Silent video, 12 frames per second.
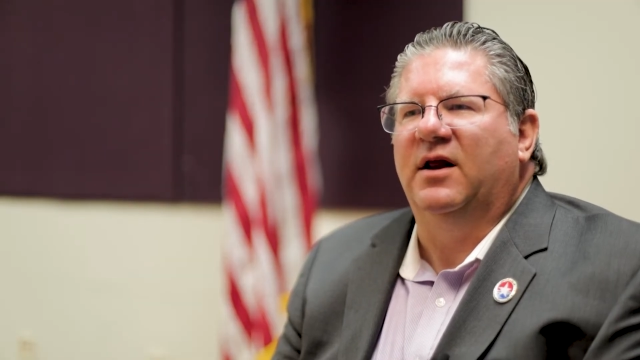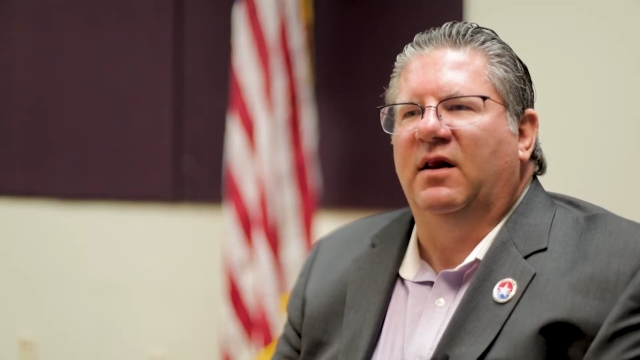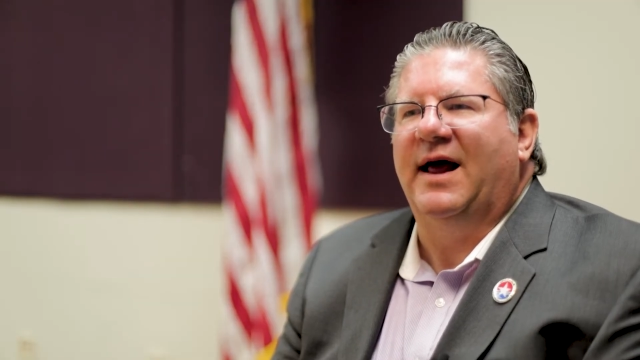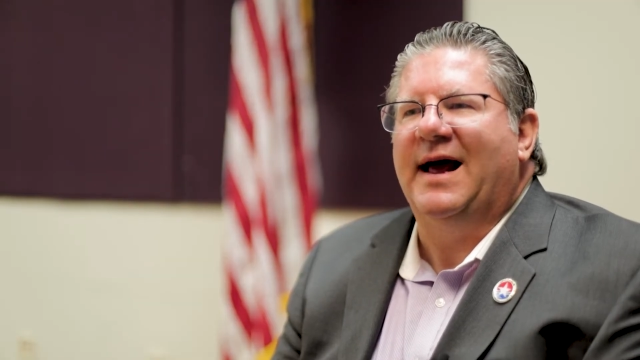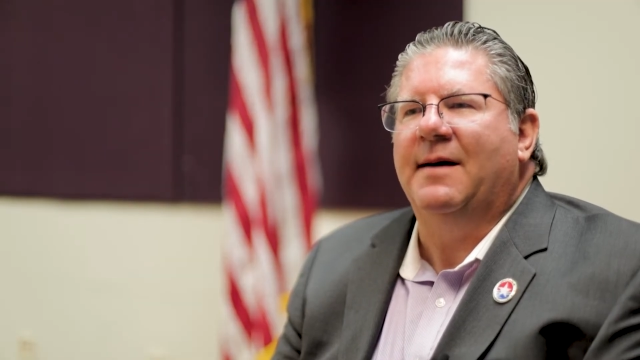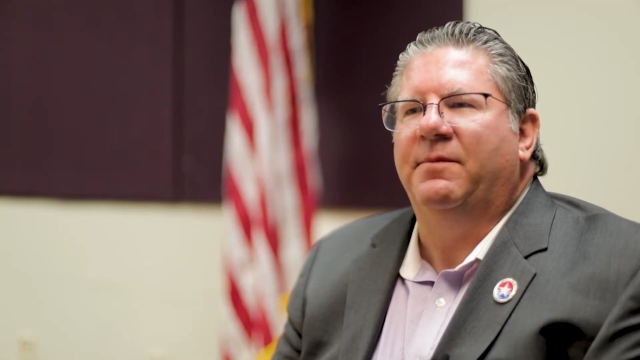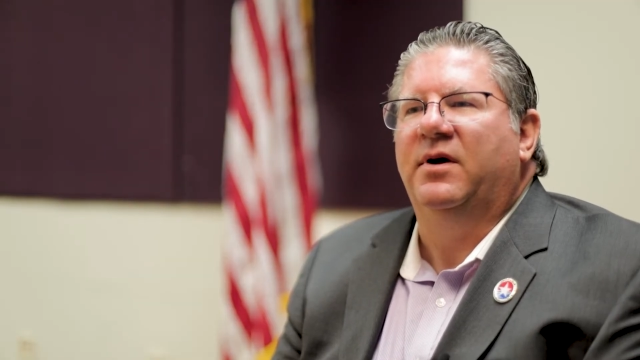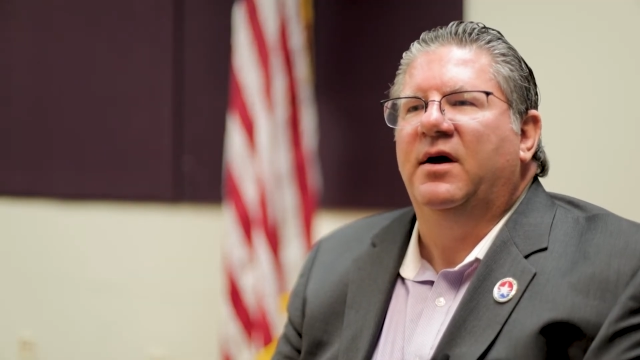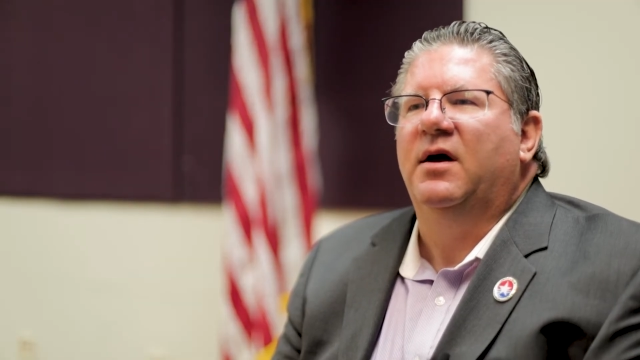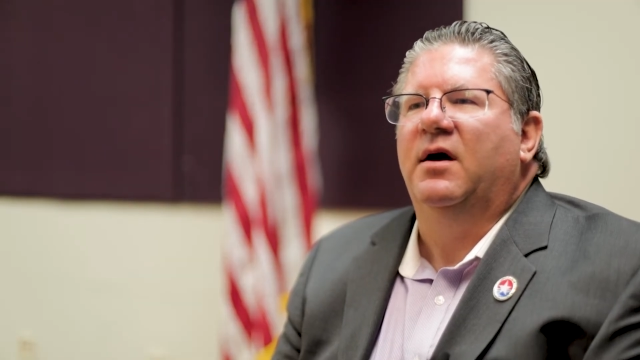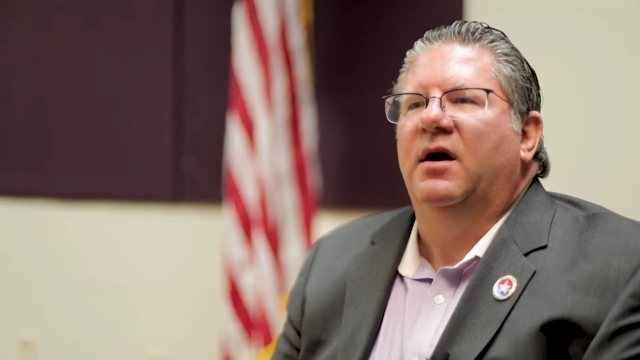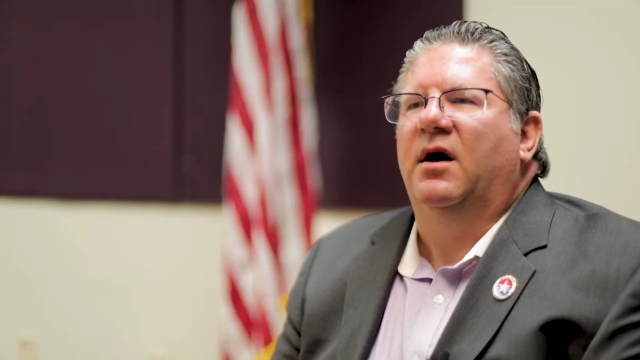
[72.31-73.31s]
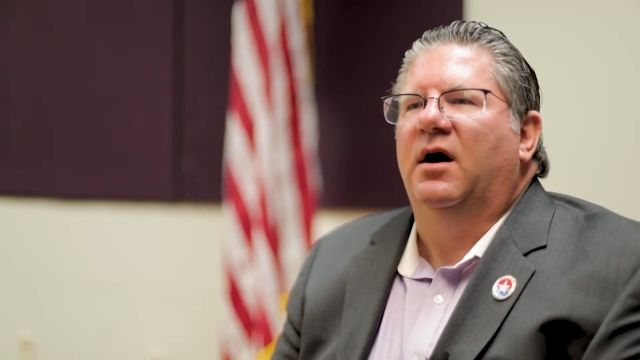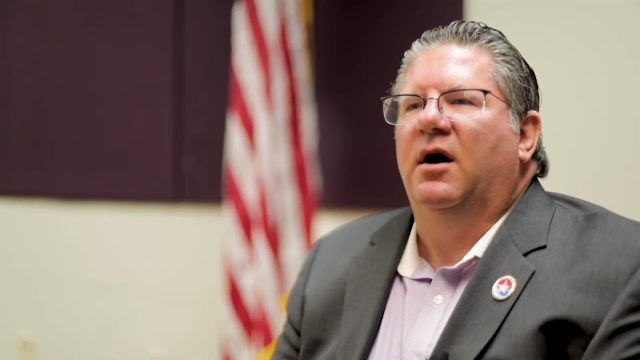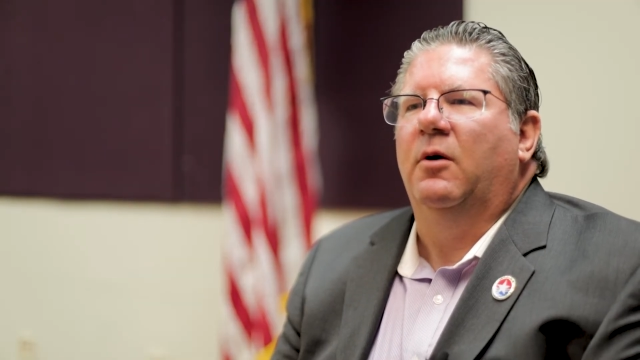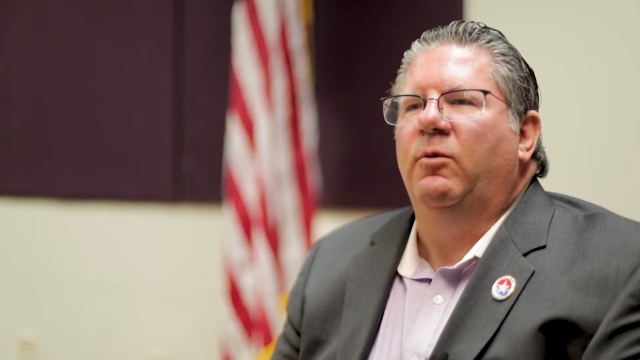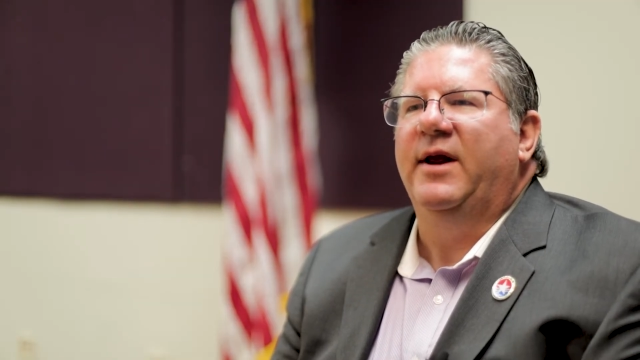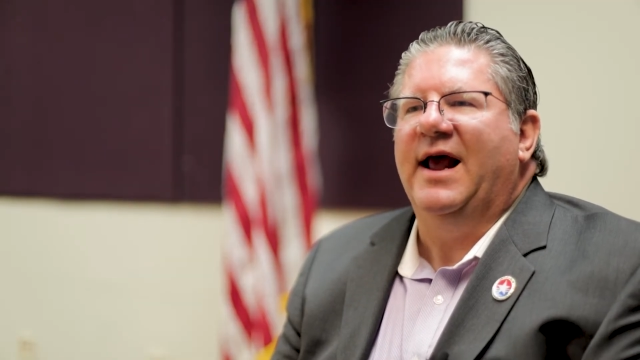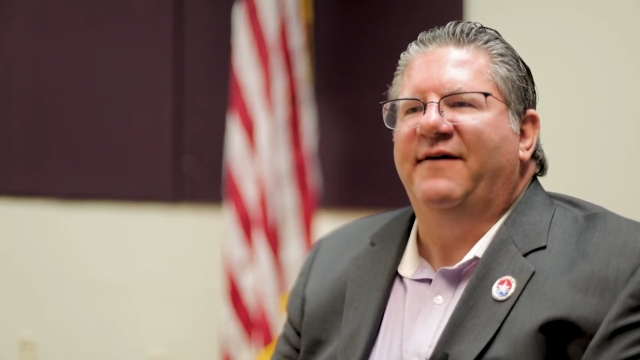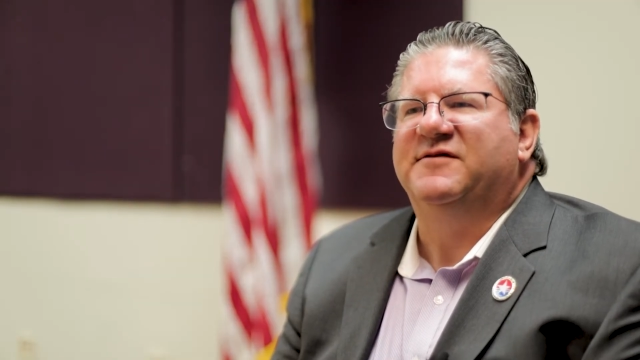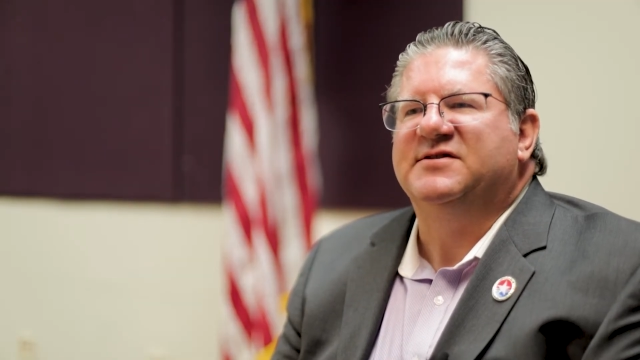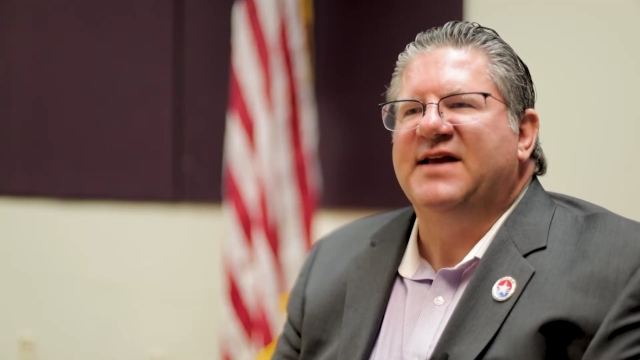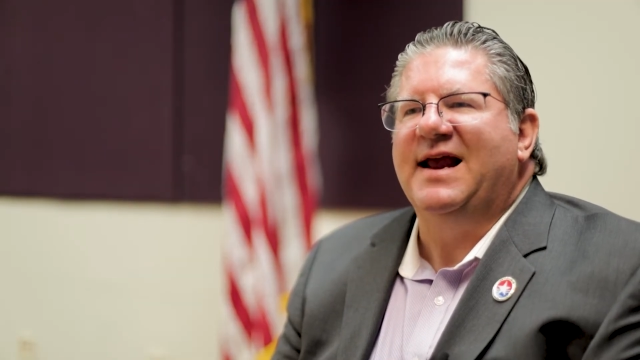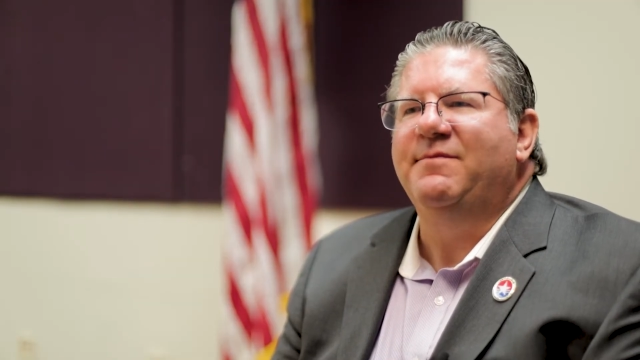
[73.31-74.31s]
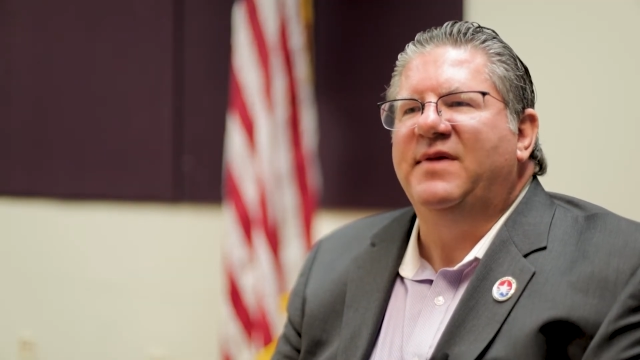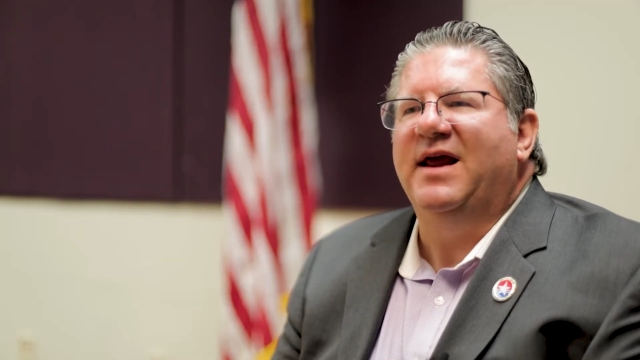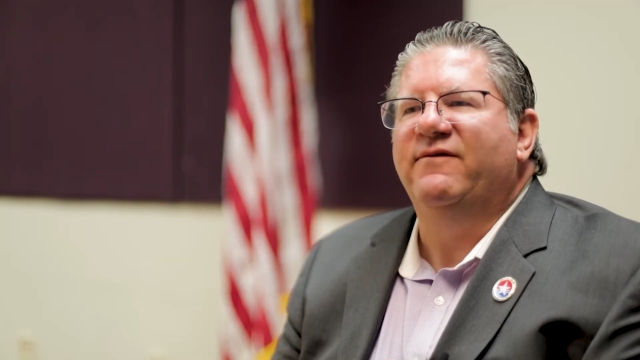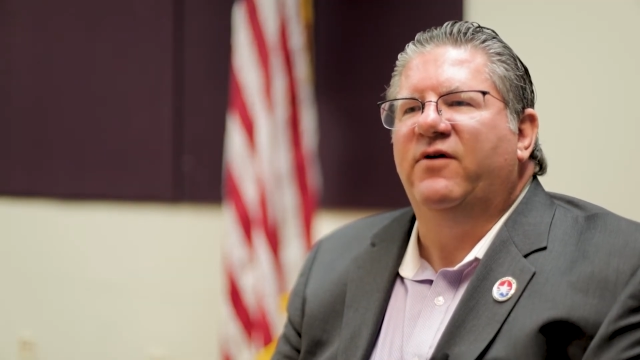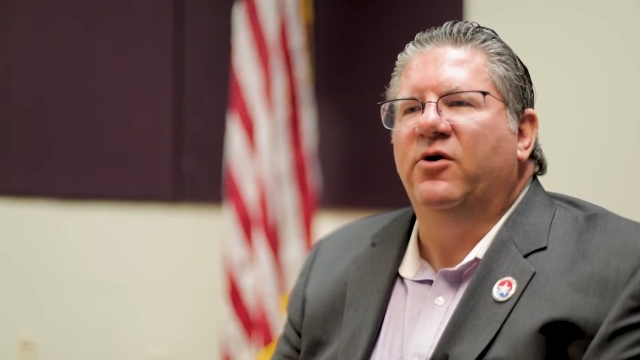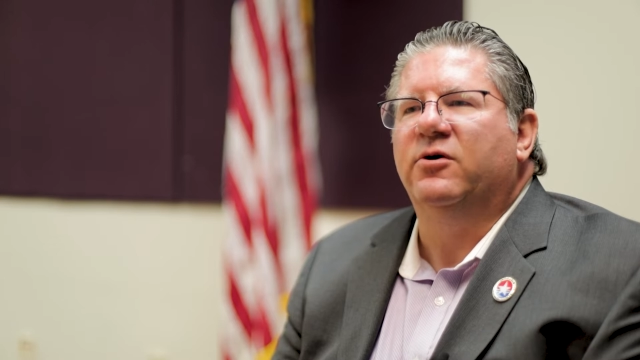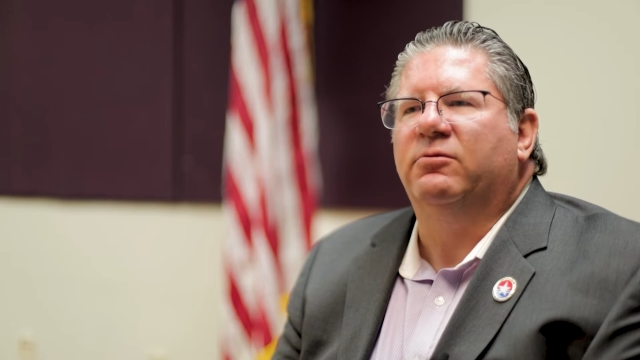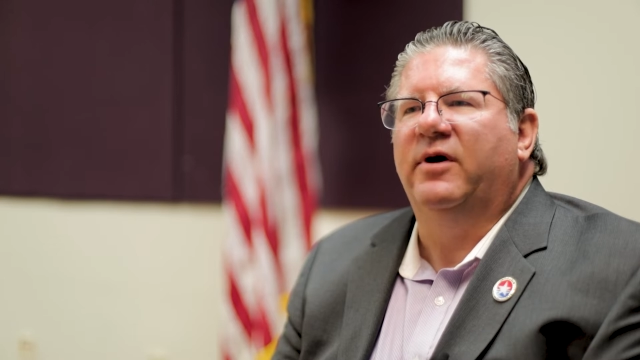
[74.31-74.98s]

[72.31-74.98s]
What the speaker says: clap. We have same-day voter